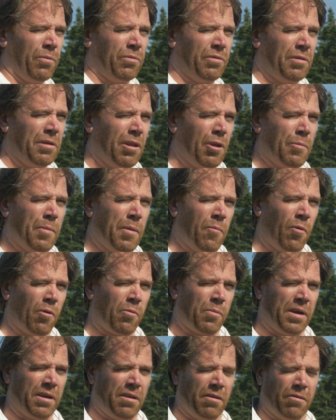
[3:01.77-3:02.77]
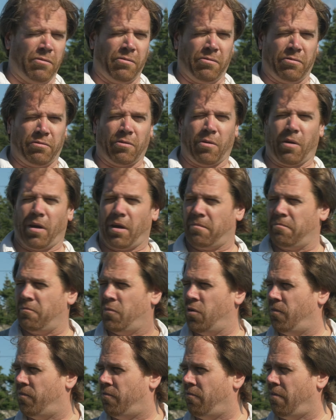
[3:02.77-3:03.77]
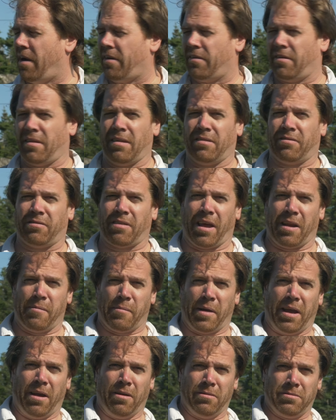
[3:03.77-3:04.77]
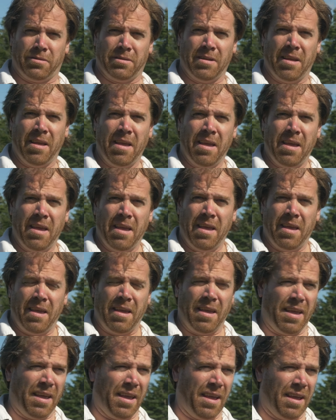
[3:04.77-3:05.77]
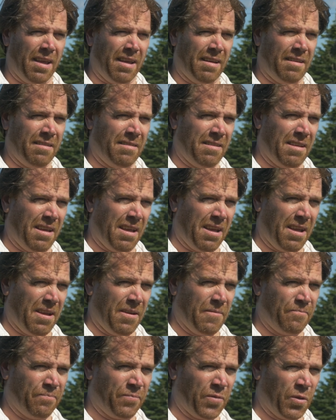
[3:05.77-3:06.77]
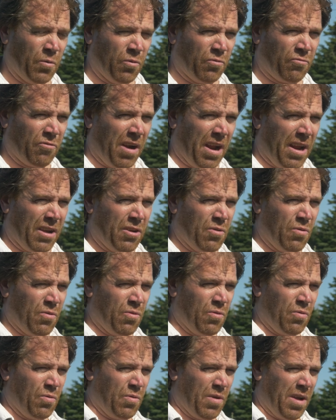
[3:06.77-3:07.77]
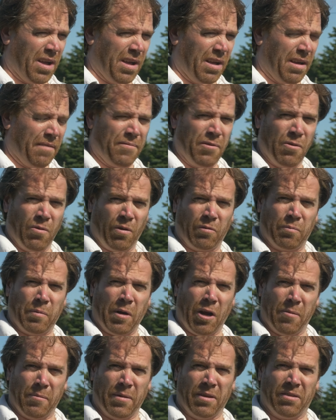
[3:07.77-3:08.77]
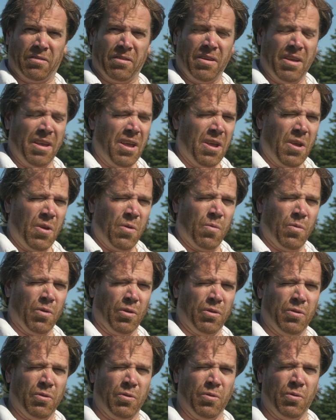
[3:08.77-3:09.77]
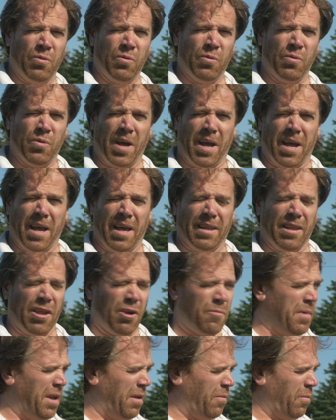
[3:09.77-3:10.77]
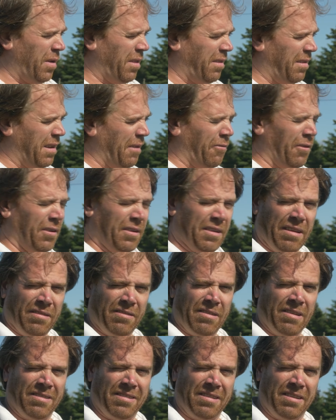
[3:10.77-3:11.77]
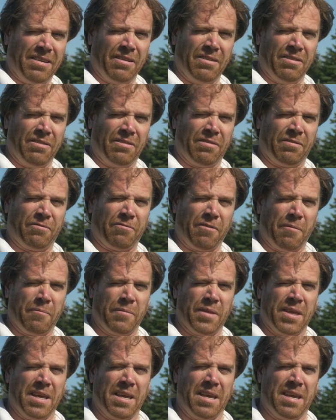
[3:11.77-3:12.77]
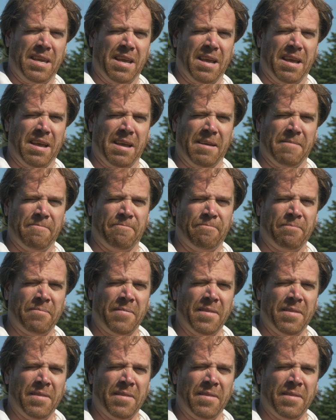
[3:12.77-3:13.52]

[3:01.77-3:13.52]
it was a little bit more windy, so I moved around to this side of my house, and we'll try and do a few experiments. We'll do a little bit with different distances from the